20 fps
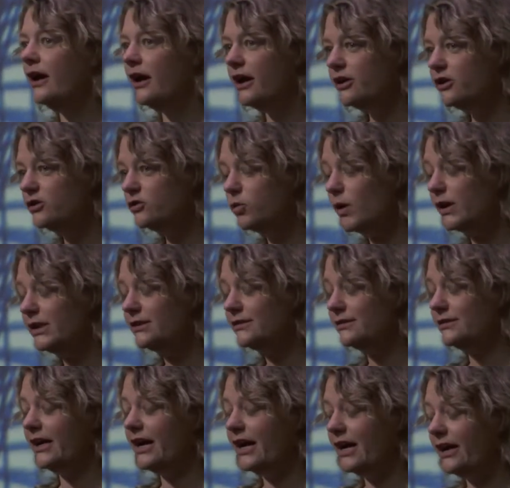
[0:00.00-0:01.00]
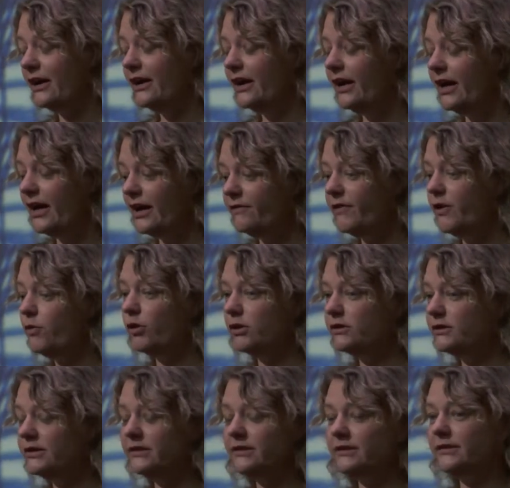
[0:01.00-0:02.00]
And as well as that, if you
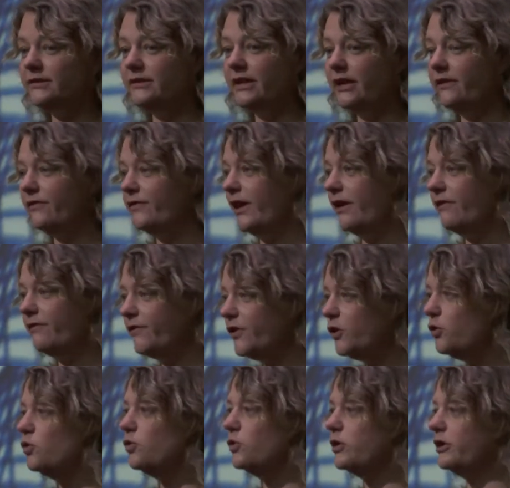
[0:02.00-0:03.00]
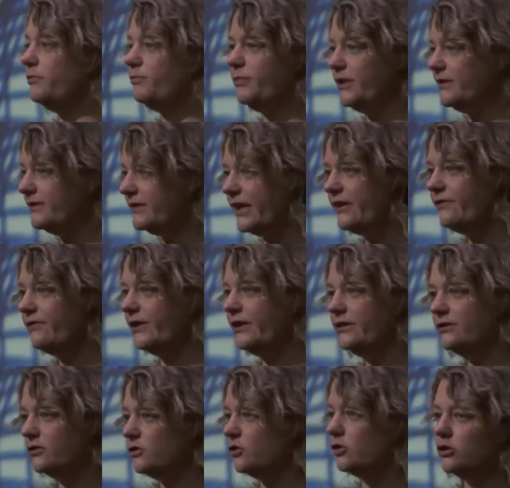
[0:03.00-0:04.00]
wanted to see if that fuel could be safely
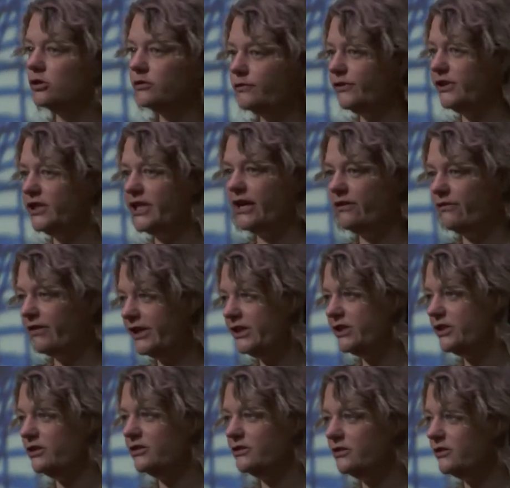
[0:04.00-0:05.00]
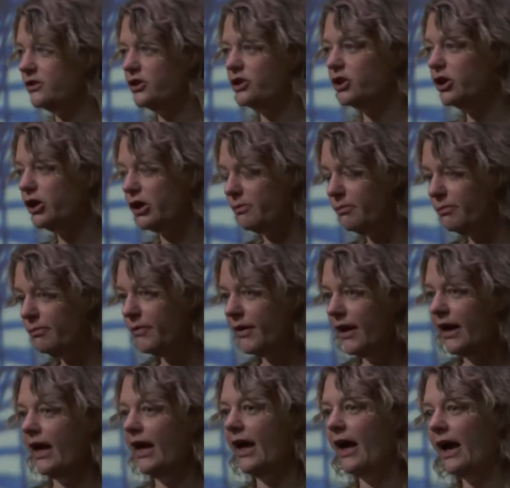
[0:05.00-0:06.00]
stored for generations to come,
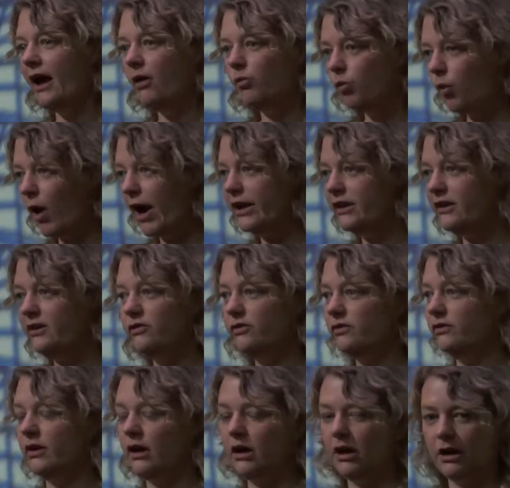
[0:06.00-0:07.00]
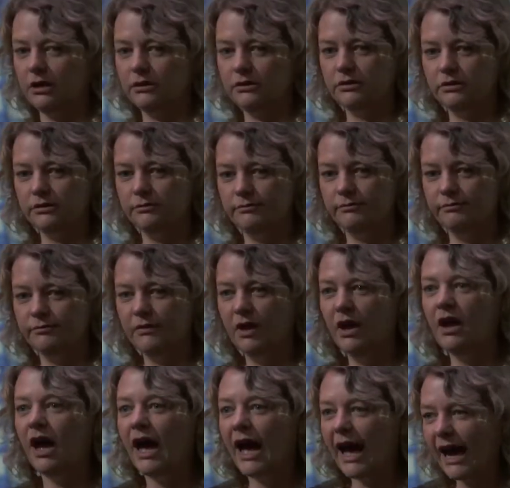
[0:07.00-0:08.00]
where do you start?
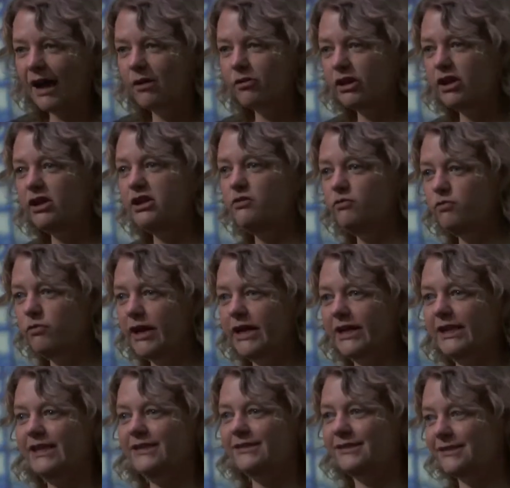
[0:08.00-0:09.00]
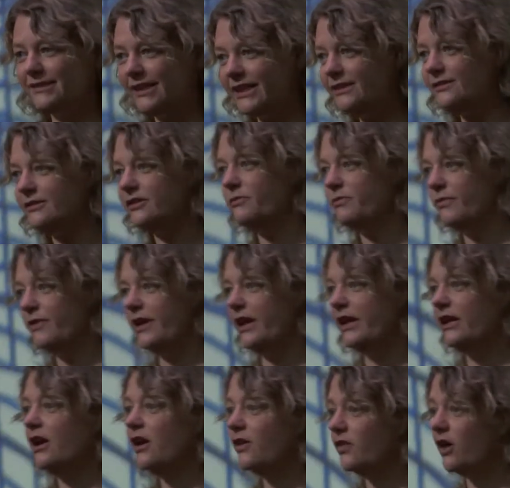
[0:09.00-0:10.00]
How can you really see
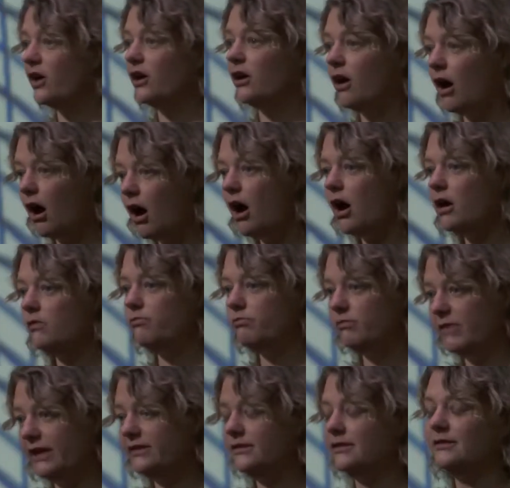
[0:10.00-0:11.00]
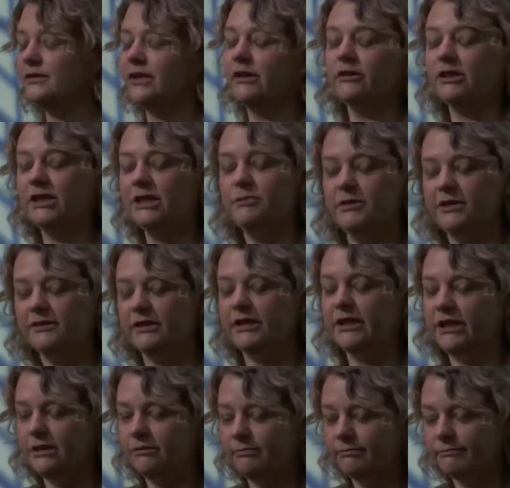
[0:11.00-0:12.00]
something that can't necessarily be
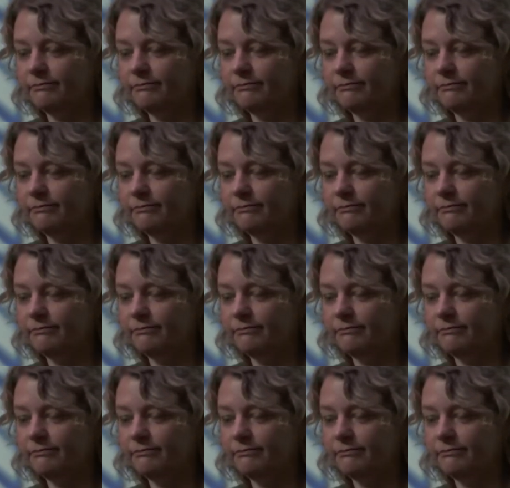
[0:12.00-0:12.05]
seen?